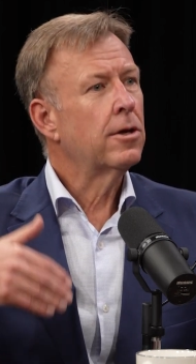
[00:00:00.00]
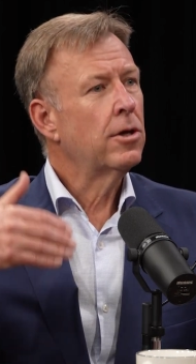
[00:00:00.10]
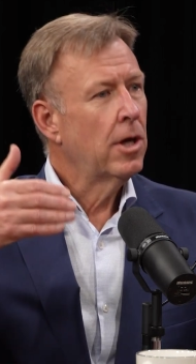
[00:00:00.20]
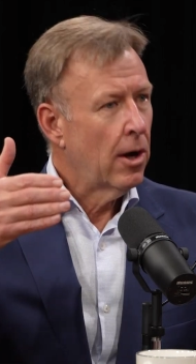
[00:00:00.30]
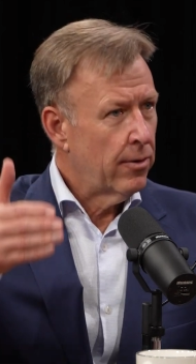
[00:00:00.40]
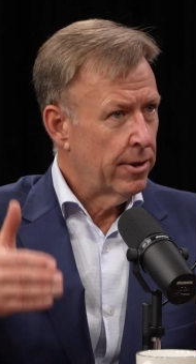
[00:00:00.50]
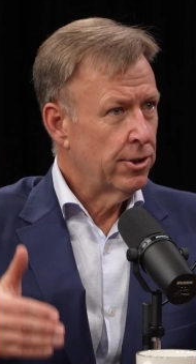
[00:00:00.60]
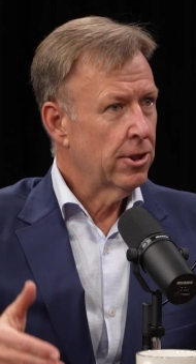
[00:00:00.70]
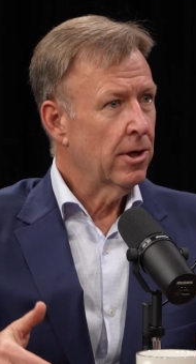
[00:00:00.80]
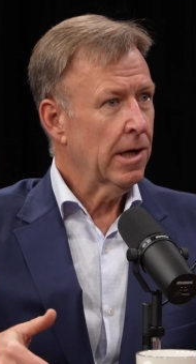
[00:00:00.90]
go on a
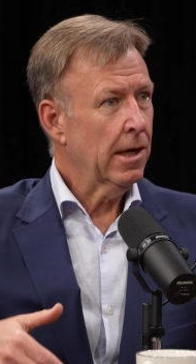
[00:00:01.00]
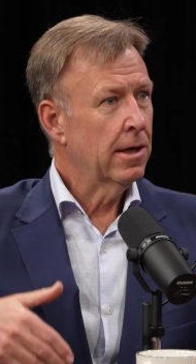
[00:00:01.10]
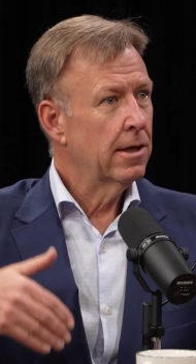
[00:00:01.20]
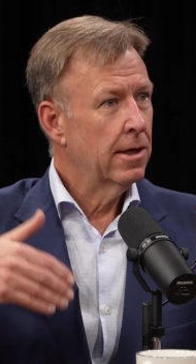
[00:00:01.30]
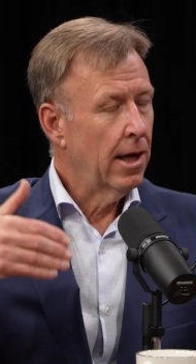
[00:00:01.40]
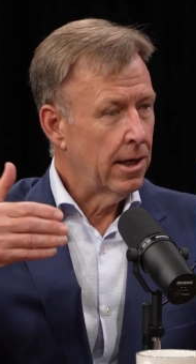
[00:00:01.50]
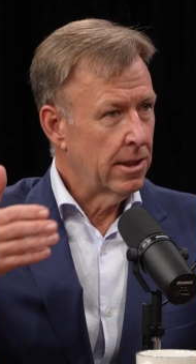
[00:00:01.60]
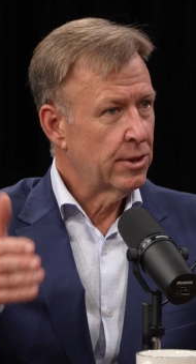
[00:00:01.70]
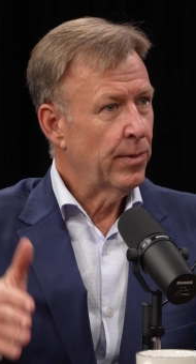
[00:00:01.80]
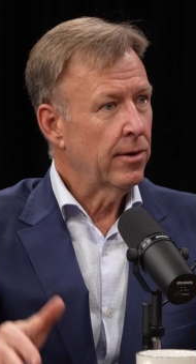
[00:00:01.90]
journey and
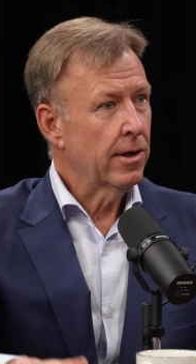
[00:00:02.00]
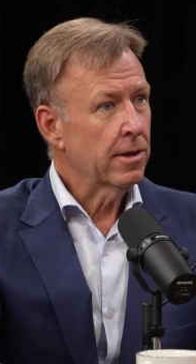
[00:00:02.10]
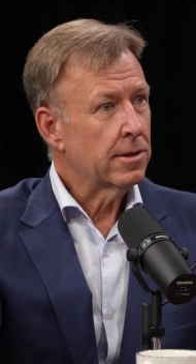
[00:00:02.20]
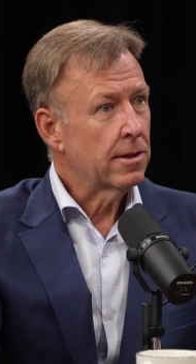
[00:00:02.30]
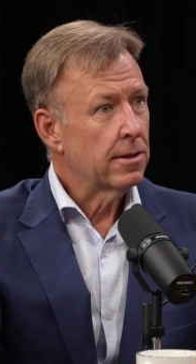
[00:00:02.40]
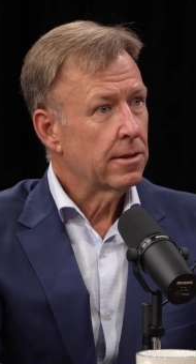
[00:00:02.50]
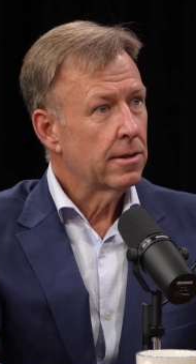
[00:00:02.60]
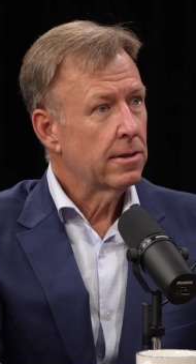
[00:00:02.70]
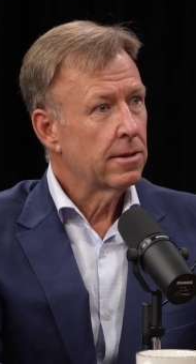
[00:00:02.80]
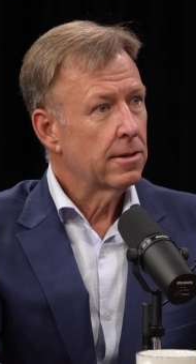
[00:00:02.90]
experience
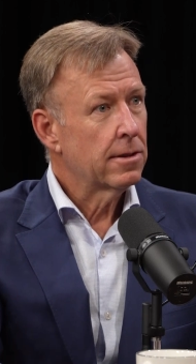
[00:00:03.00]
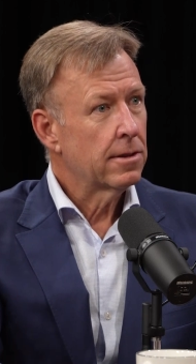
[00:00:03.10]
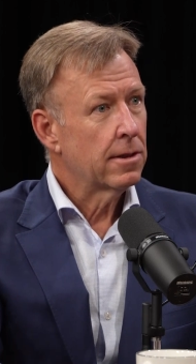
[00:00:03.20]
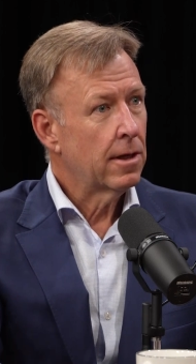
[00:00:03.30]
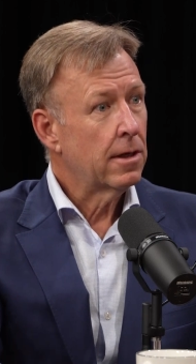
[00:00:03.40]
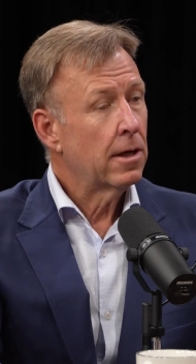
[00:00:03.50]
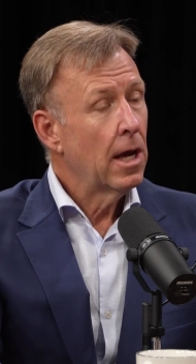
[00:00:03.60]
it.